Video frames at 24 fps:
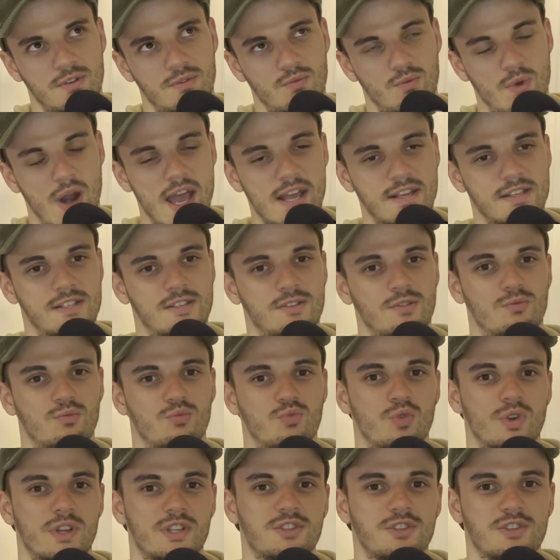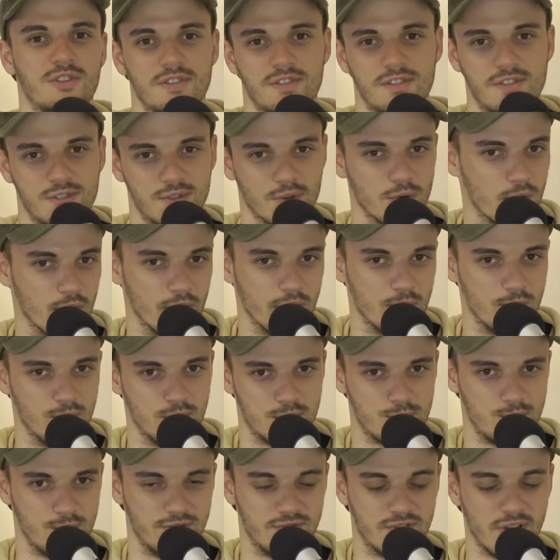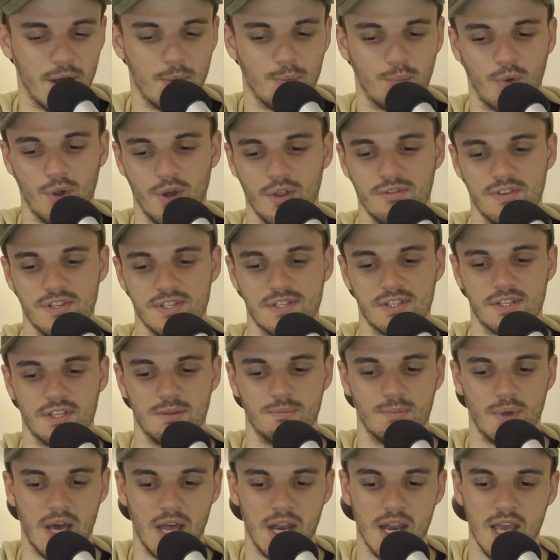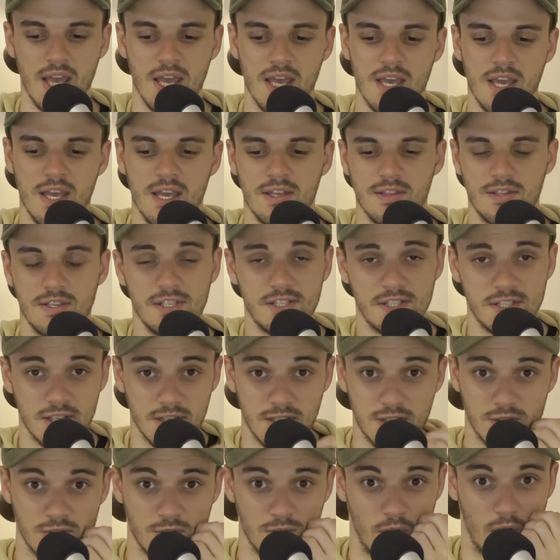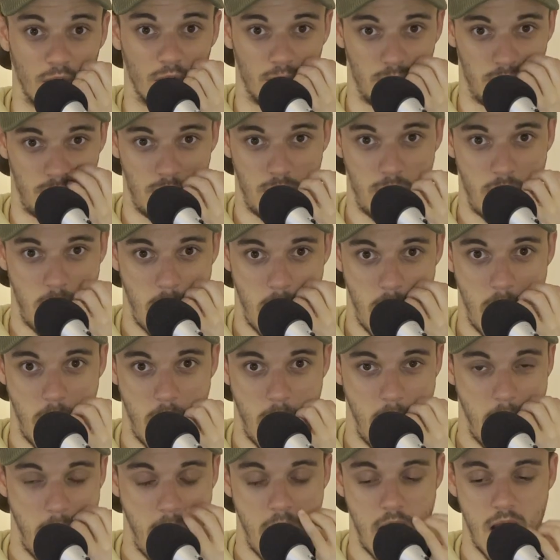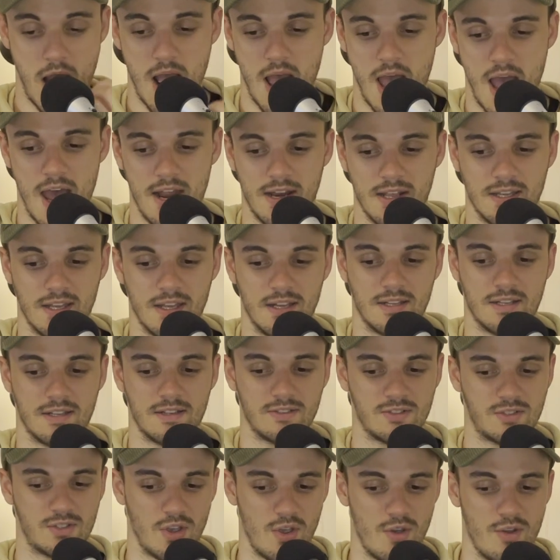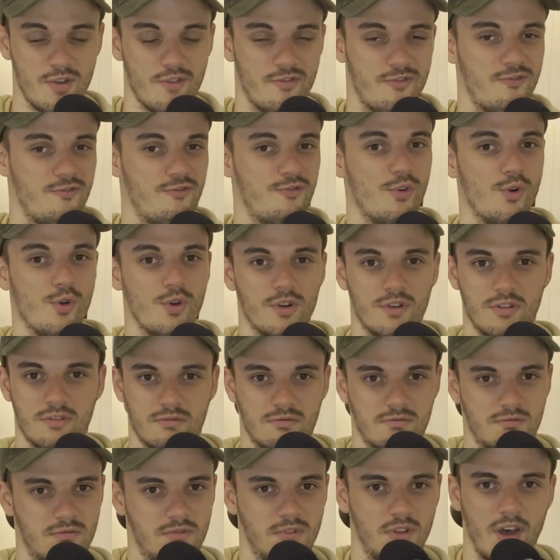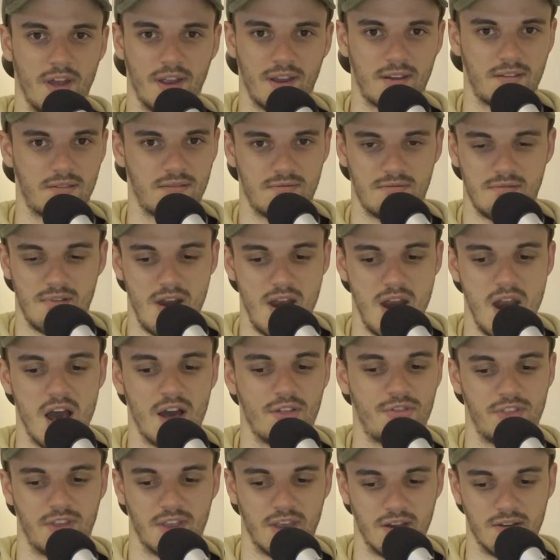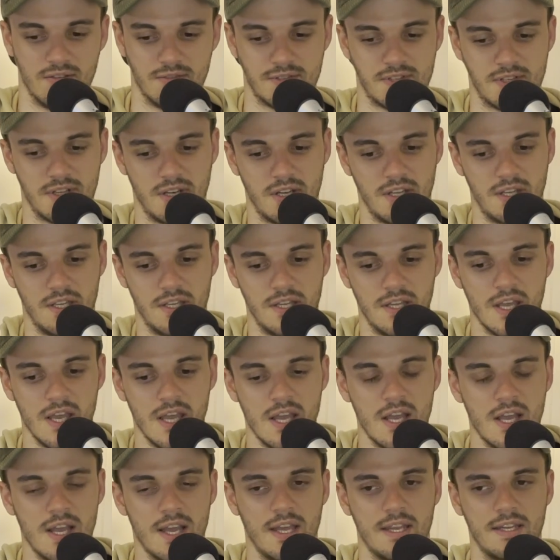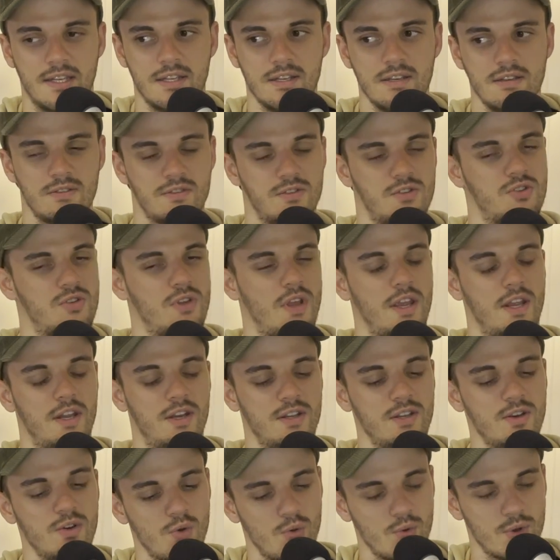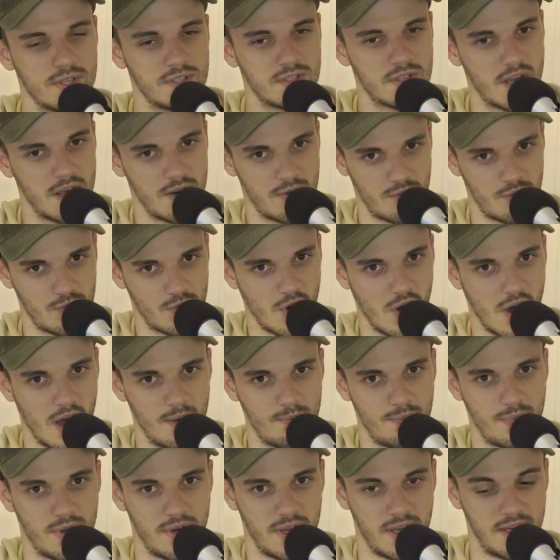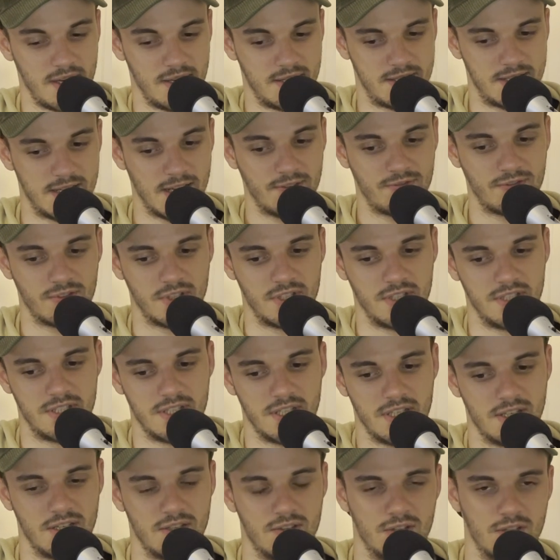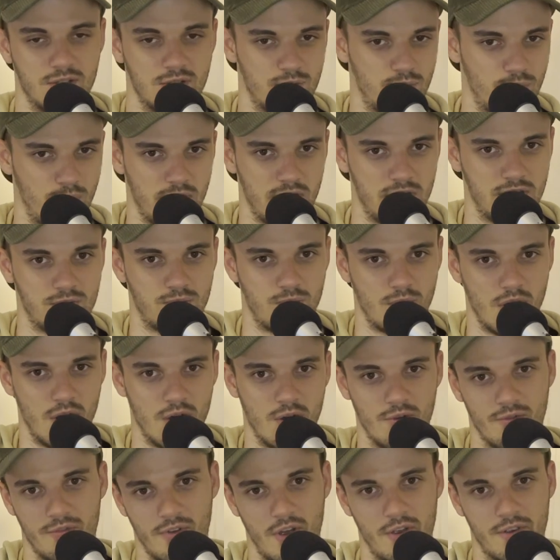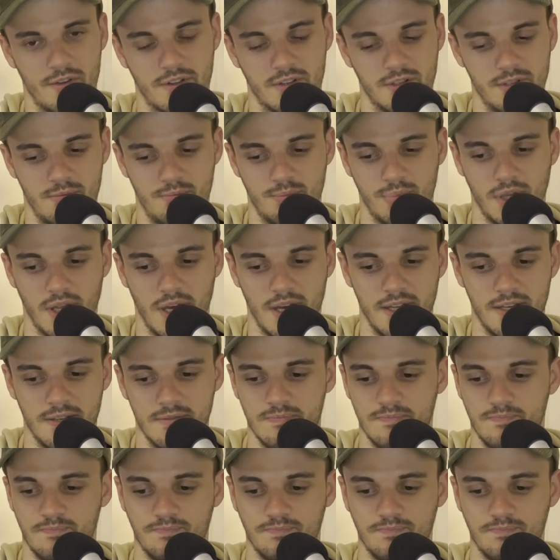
rags to riches story, which we've done previously, but this 6-year-old had a turn of foot like nothing else, and he didn't always get it right, but he definitely did in the 2012 Oakleigh Plate.